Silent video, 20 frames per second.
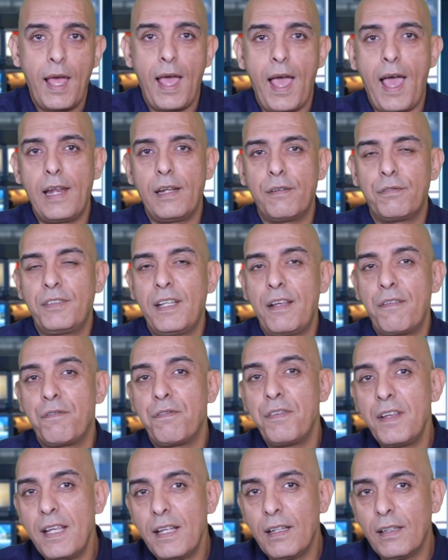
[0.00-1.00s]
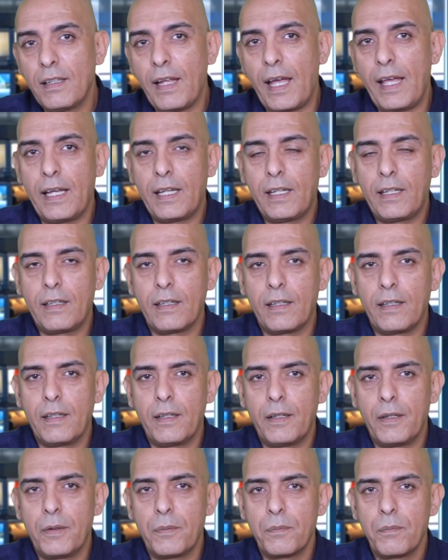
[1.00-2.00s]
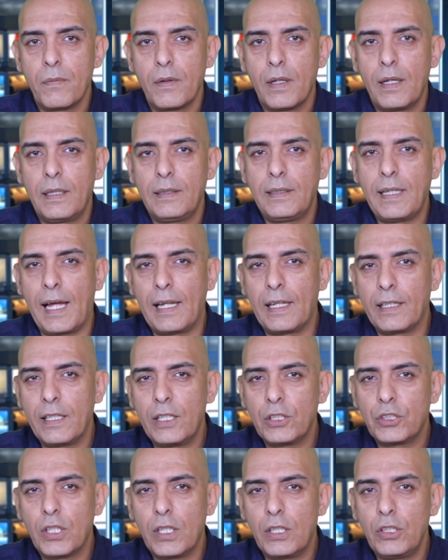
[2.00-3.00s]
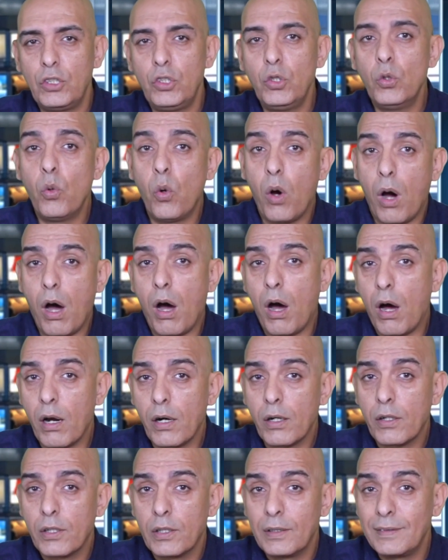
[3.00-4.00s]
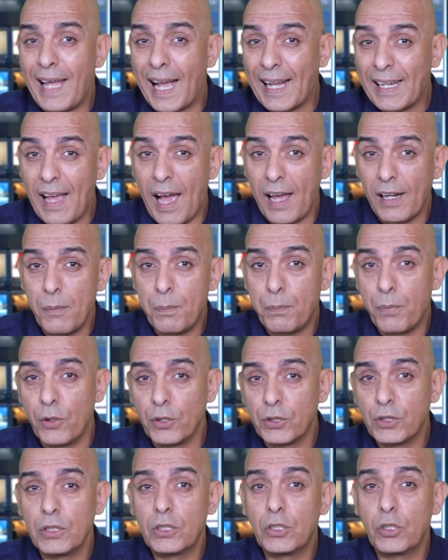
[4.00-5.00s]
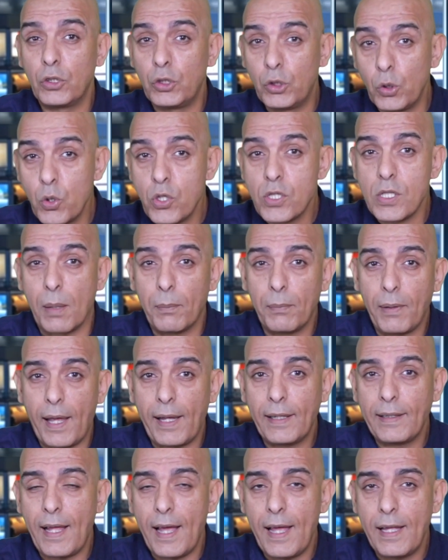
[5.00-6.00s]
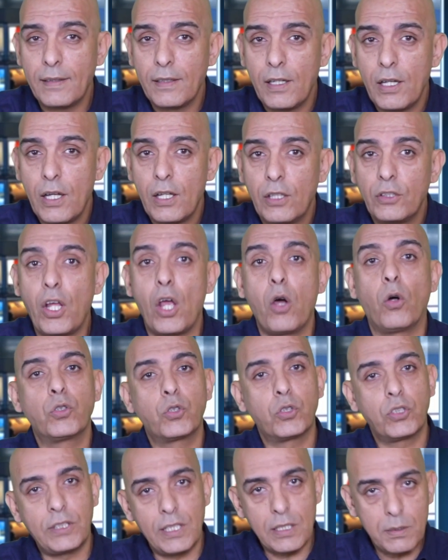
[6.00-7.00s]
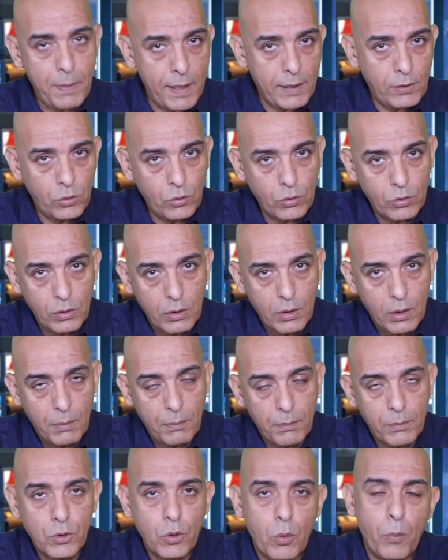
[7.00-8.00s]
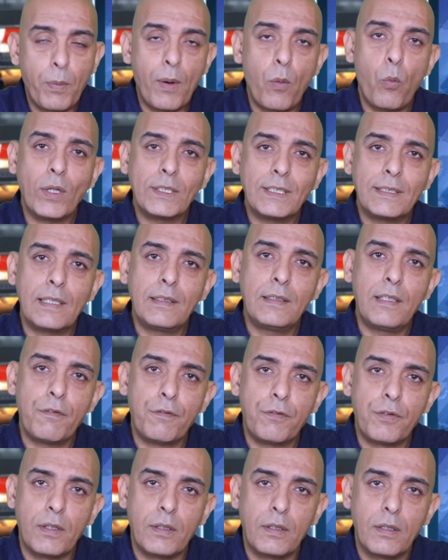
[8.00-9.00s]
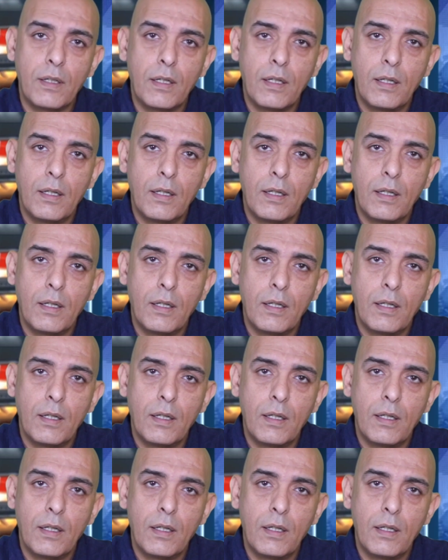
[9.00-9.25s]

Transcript: And if they feel like the allegation, you are that kind of person, could do something like that, they also suspend you. So, but what's the difference?